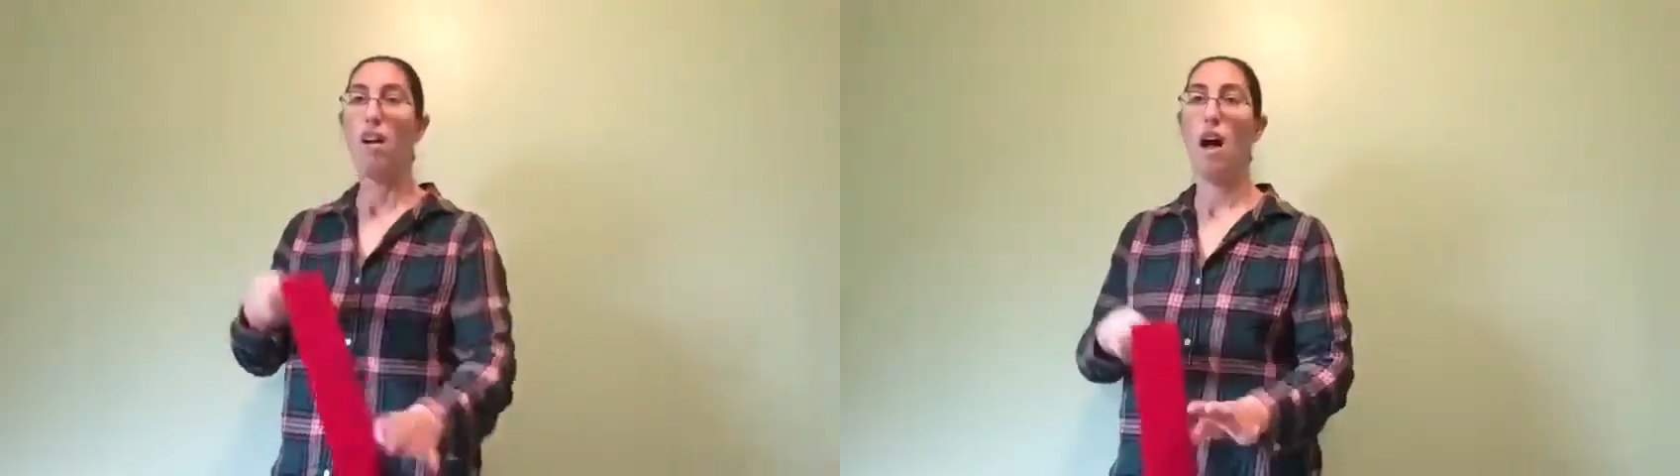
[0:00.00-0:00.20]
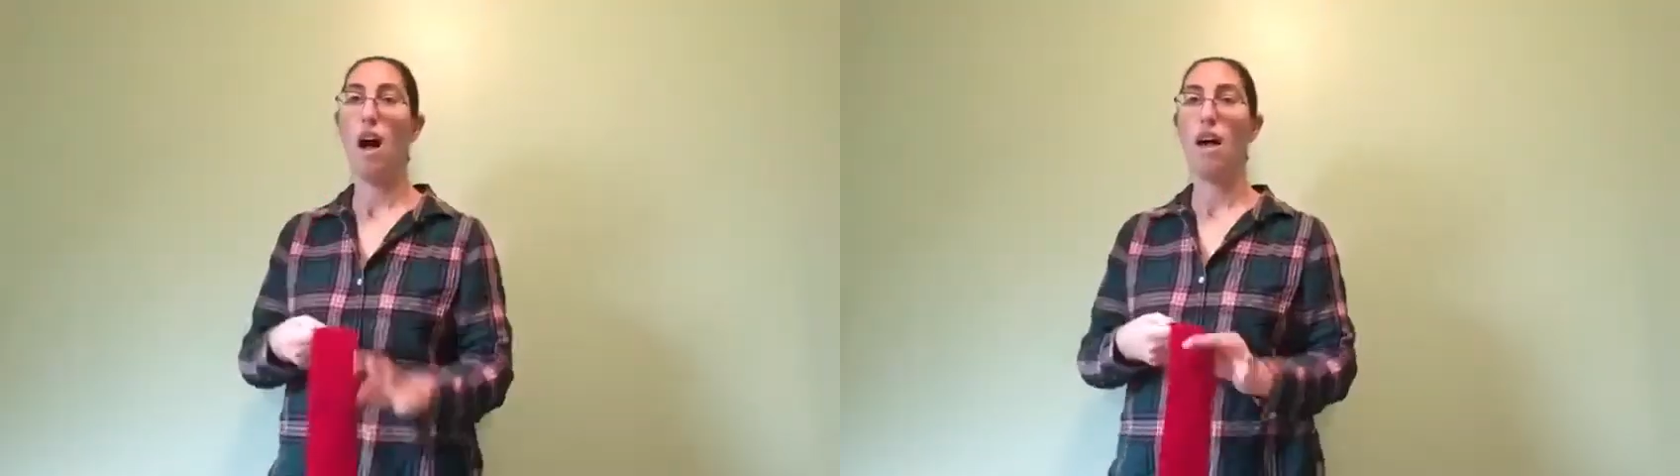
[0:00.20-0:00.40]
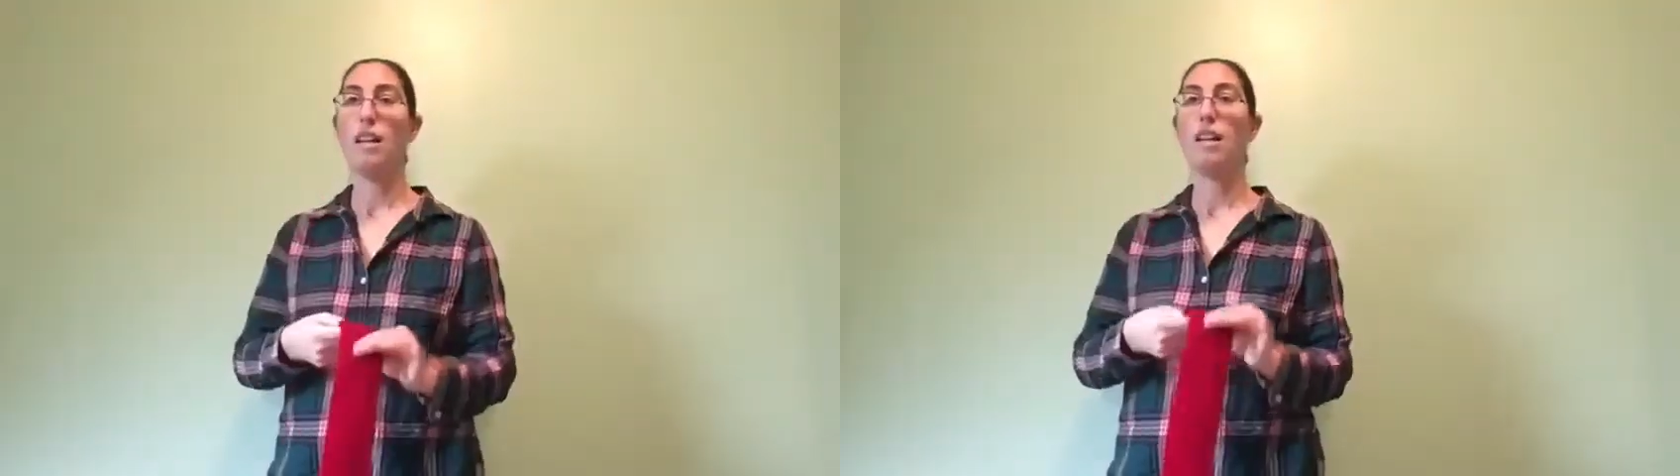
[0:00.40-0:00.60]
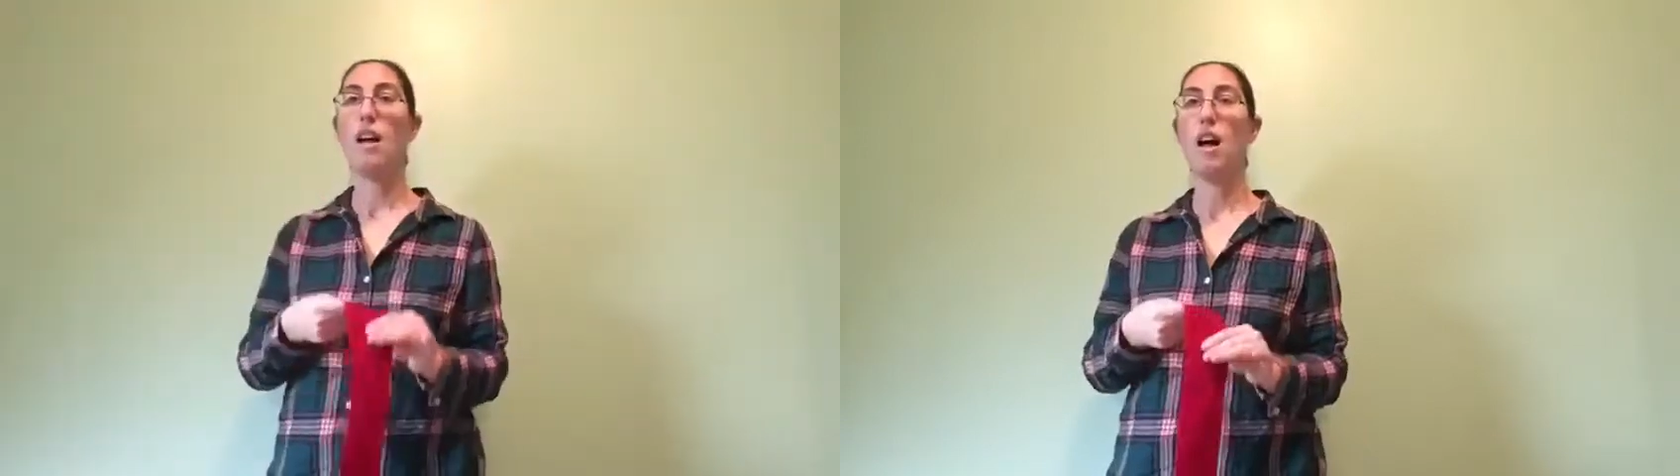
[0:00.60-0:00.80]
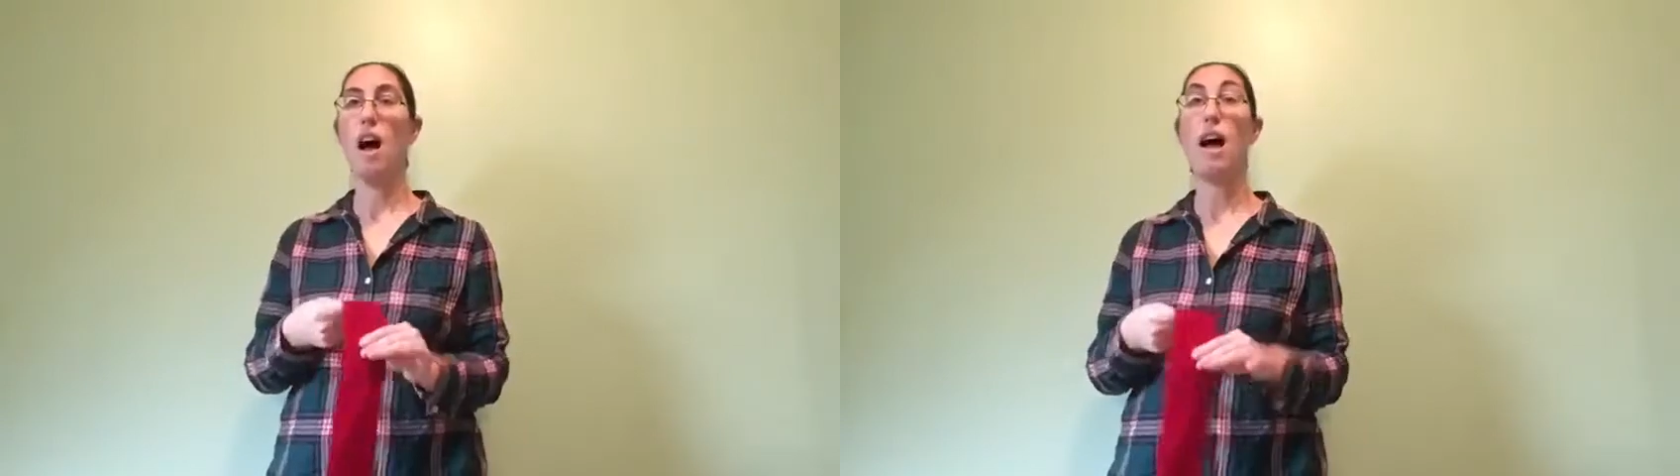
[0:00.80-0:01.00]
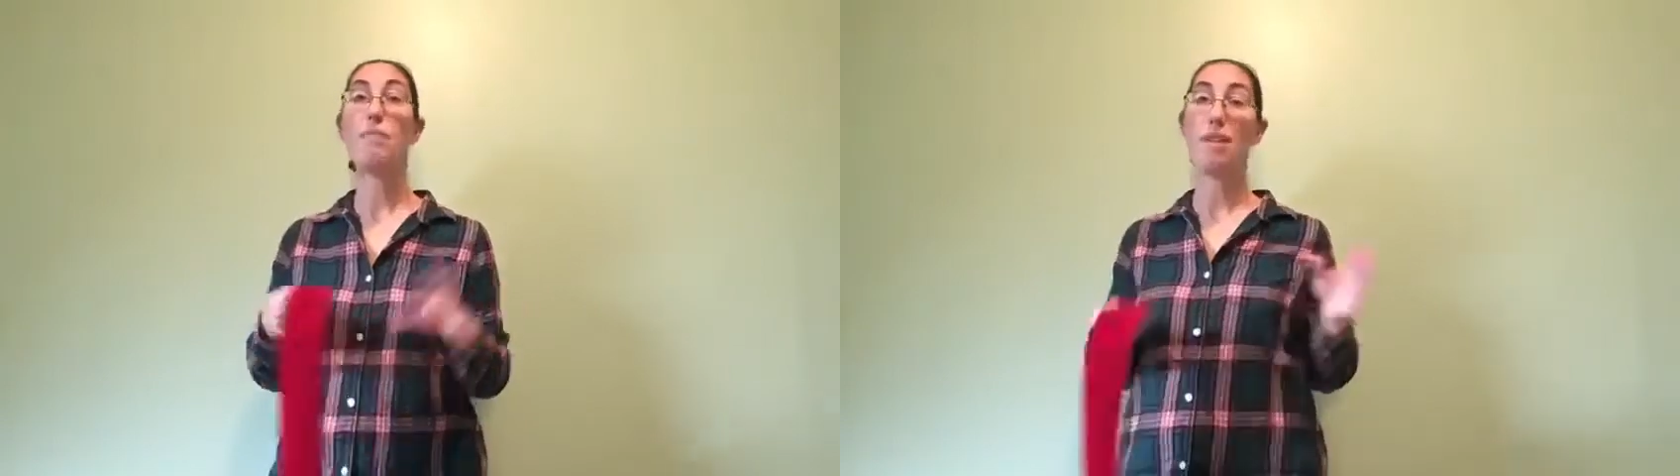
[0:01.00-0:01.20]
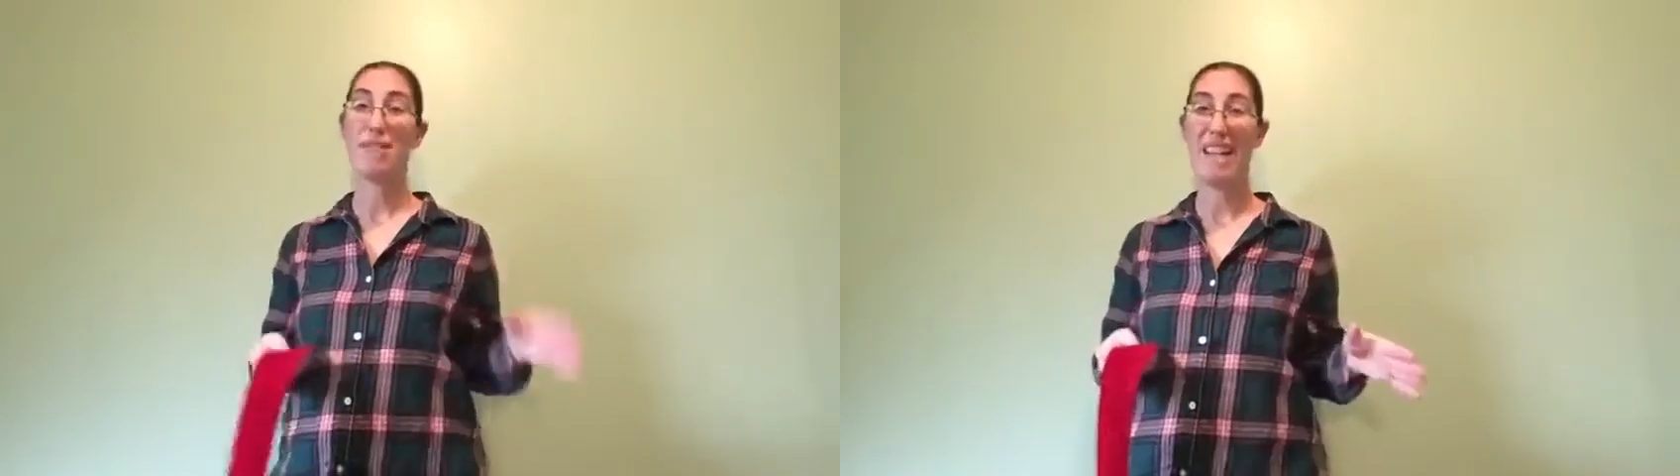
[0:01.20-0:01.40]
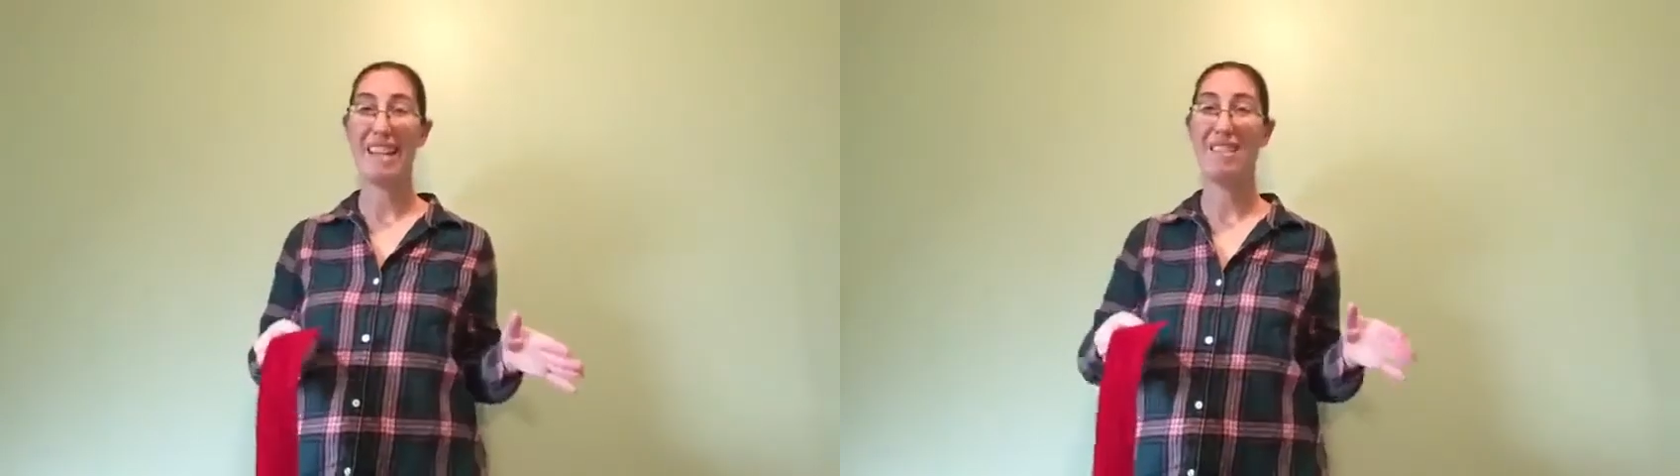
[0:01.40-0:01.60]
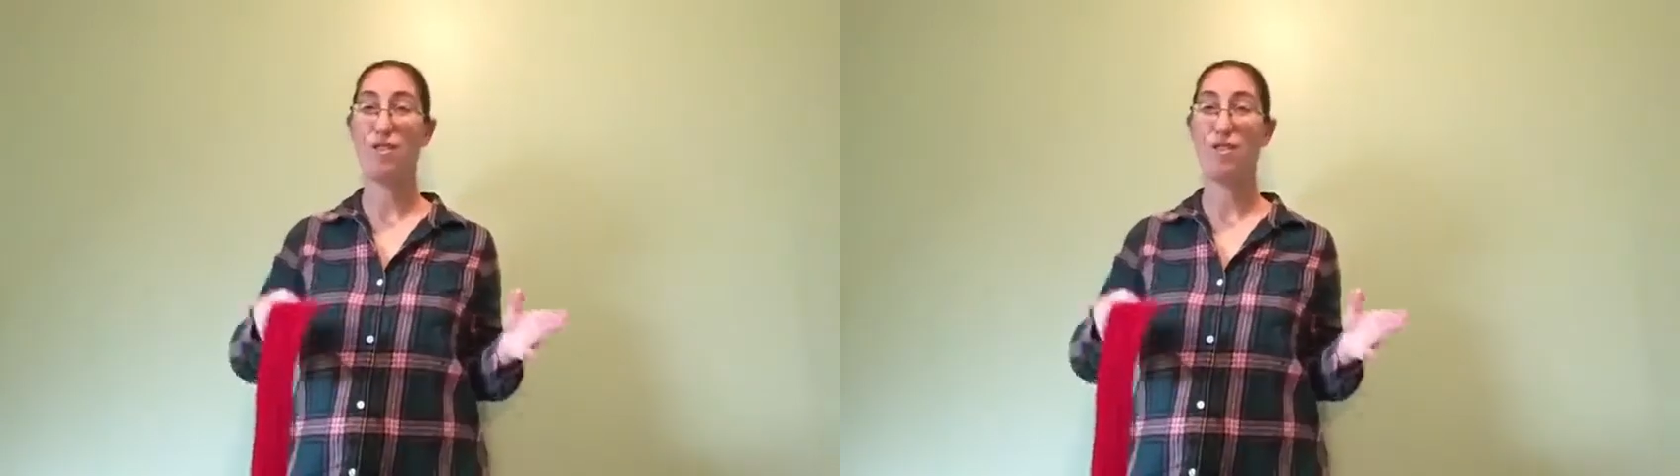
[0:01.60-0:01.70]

I'm left-handed,